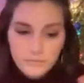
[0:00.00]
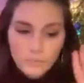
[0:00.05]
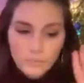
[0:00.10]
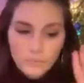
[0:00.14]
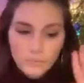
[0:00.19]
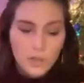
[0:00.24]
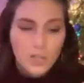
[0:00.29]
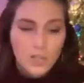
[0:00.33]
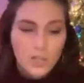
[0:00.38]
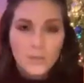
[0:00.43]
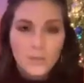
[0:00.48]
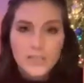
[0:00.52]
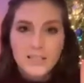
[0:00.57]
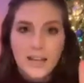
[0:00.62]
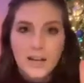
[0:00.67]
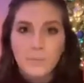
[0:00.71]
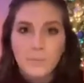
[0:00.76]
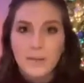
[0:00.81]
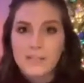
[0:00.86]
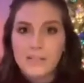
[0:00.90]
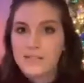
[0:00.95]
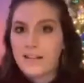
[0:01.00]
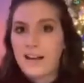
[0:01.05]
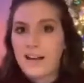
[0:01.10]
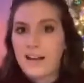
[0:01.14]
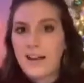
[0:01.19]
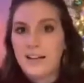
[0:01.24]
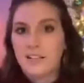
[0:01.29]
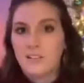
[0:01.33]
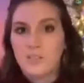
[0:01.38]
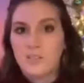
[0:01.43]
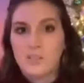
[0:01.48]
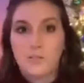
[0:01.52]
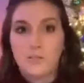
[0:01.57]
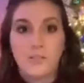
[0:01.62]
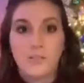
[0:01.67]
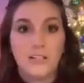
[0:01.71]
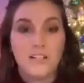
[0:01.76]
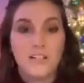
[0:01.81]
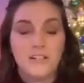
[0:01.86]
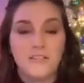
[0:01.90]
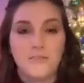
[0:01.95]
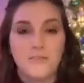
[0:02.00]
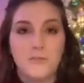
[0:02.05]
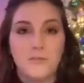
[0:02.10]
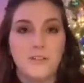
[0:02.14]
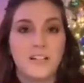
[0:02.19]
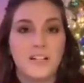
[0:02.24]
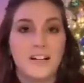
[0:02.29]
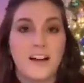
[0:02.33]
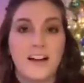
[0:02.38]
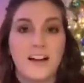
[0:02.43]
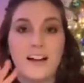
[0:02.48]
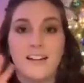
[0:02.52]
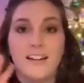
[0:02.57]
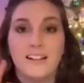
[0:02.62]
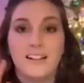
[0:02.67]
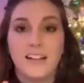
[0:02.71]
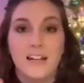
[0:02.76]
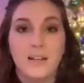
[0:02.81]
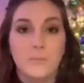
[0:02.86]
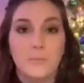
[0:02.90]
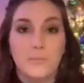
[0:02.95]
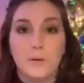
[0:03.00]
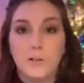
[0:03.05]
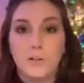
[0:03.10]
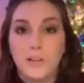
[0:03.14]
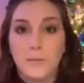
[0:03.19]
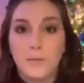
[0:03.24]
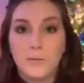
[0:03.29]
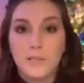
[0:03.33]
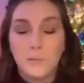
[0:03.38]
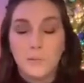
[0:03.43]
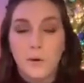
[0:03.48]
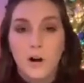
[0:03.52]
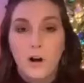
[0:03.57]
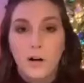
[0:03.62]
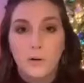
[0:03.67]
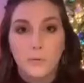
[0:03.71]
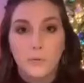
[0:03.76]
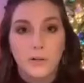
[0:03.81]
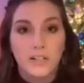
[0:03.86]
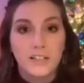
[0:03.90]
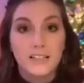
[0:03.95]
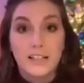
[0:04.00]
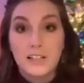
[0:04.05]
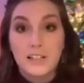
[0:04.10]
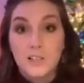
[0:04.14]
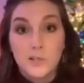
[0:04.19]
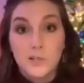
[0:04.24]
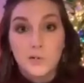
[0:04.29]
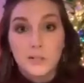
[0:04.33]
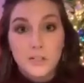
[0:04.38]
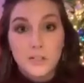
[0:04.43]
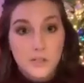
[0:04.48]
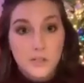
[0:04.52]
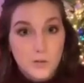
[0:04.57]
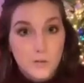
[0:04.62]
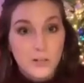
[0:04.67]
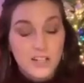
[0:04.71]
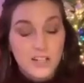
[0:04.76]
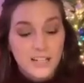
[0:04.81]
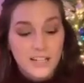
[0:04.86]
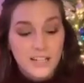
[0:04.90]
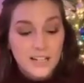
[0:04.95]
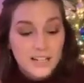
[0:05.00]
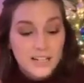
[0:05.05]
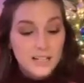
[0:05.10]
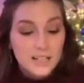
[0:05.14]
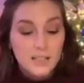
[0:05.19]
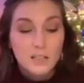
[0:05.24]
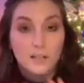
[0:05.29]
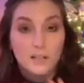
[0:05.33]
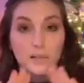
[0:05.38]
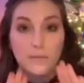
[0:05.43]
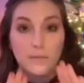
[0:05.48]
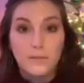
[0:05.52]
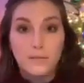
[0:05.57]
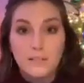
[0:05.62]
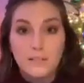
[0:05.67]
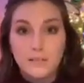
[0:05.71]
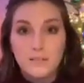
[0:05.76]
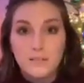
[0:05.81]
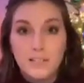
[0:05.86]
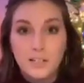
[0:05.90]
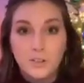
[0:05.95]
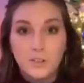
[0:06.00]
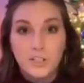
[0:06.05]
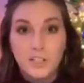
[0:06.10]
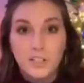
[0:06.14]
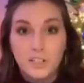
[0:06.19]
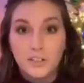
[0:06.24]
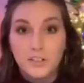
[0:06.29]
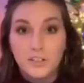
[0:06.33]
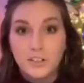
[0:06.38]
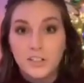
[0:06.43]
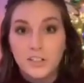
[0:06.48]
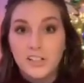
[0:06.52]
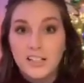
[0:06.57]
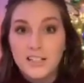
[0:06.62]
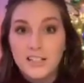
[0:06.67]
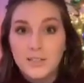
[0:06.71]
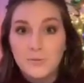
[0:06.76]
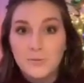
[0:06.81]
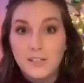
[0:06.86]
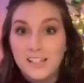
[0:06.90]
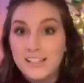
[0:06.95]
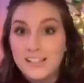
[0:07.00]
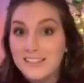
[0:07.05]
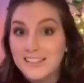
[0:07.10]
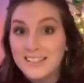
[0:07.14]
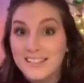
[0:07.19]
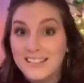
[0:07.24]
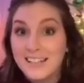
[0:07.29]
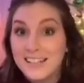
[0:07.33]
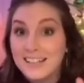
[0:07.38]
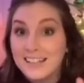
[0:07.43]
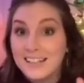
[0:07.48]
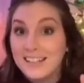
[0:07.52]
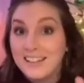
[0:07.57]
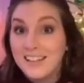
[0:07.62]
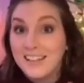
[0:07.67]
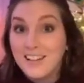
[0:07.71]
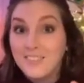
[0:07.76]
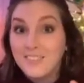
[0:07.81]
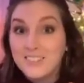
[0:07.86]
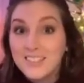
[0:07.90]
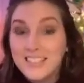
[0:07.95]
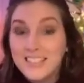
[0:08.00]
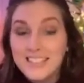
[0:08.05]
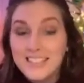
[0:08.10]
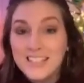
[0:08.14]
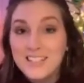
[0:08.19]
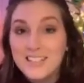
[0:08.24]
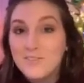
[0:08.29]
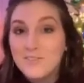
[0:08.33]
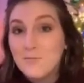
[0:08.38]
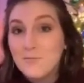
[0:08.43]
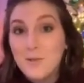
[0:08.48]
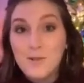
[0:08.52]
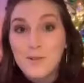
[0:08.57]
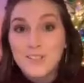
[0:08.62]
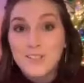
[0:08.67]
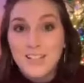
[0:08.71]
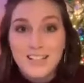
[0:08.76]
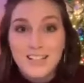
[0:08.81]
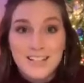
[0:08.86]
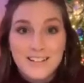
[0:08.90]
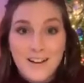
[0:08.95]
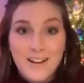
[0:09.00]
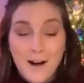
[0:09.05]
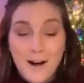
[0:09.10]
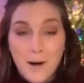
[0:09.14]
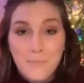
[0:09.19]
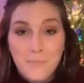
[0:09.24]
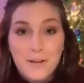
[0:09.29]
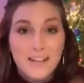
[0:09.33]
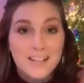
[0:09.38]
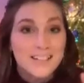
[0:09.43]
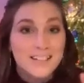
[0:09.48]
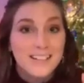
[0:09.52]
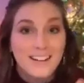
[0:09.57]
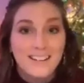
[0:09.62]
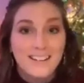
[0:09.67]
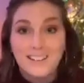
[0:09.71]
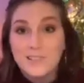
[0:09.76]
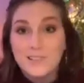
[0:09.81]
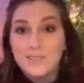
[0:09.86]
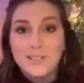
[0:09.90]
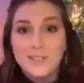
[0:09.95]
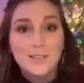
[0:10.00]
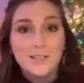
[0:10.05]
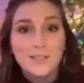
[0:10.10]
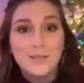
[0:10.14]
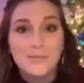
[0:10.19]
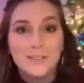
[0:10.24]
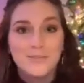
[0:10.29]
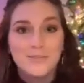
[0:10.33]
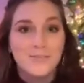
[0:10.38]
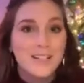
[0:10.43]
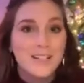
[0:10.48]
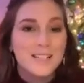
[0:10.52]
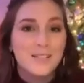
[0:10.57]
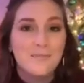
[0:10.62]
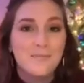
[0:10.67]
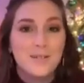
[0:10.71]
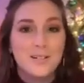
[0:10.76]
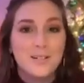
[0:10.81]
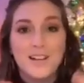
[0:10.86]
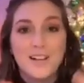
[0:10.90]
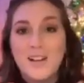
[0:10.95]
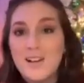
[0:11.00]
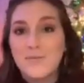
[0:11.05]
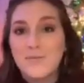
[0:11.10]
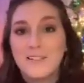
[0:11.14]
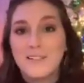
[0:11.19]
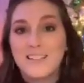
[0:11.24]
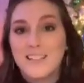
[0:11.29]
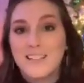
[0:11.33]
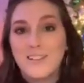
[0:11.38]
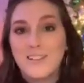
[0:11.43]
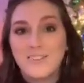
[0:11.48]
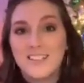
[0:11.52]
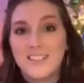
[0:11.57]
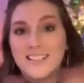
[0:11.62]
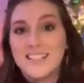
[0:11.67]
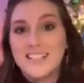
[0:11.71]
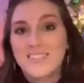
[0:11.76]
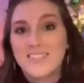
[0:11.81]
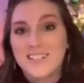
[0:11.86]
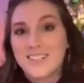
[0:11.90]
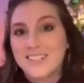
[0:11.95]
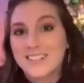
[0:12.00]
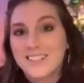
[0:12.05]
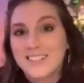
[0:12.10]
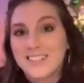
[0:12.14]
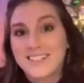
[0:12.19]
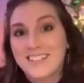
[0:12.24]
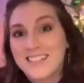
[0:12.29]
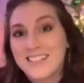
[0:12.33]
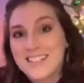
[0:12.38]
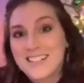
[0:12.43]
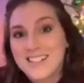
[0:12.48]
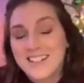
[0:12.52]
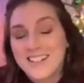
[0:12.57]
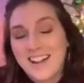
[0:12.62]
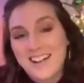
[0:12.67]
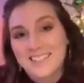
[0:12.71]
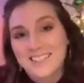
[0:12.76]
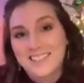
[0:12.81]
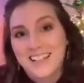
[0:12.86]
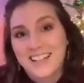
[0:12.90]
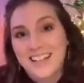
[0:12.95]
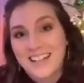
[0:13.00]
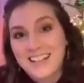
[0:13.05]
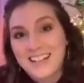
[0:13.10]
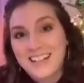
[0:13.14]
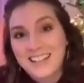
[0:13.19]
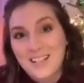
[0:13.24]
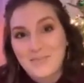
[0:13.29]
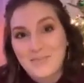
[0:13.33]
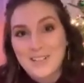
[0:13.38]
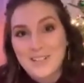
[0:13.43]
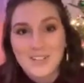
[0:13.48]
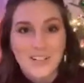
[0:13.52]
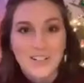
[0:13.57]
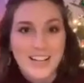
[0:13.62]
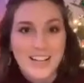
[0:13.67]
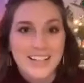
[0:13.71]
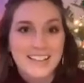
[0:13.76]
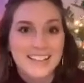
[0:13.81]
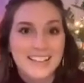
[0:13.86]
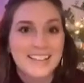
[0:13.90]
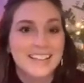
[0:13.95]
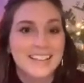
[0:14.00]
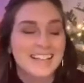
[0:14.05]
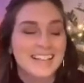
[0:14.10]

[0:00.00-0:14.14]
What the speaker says: pull up a side-by-side on the screen you're viewing on and pull up some artwork that you enjoy to decorate your cookies with. And I'd love to see if you post any comments on YouTube or Facebook. We'd love to see what your cookies turn out like. That'd be great.